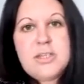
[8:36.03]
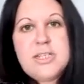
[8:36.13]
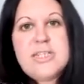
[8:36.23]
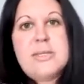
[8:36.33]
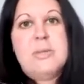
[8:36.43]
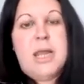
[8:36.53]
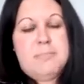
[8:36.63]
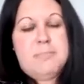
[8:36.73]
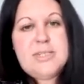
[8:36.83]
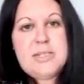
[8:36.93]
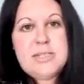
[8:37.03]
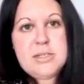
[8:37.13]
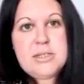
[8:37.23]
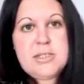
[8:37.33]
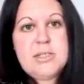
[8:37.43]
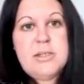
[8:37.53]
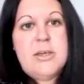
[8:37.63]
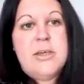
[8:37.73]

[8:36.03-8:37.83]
similar businesses